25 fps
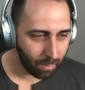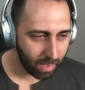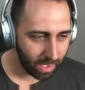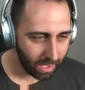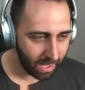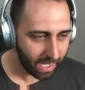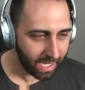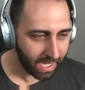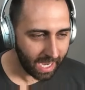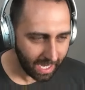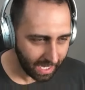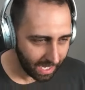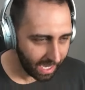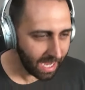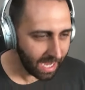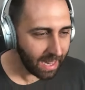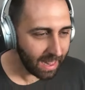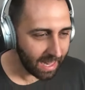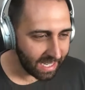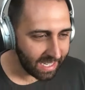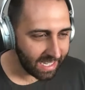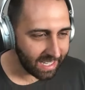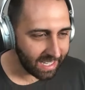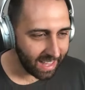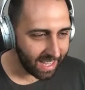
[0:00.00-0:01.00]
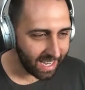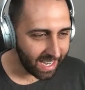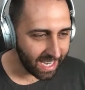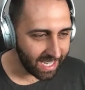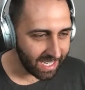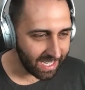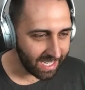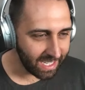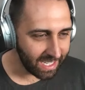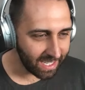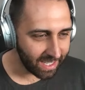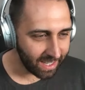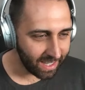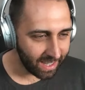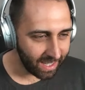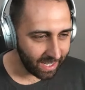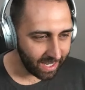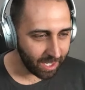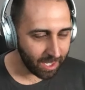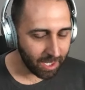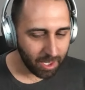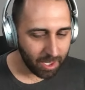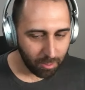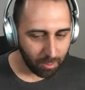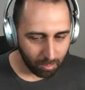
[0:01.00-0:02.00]
Like I like that idea that
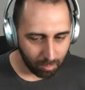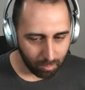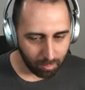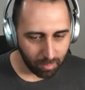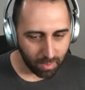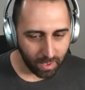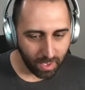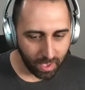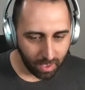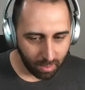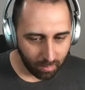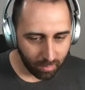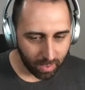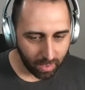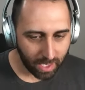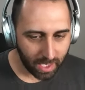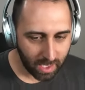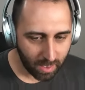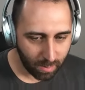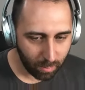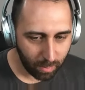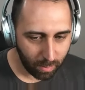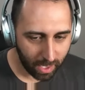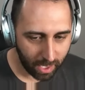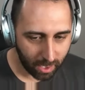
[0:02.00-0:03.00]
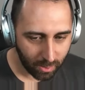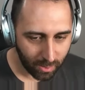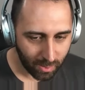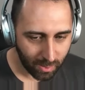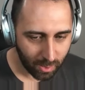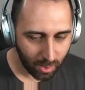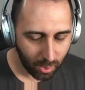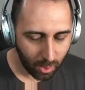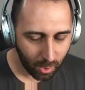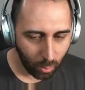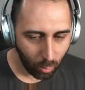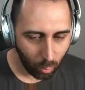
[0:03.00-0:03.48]
like me and my spouse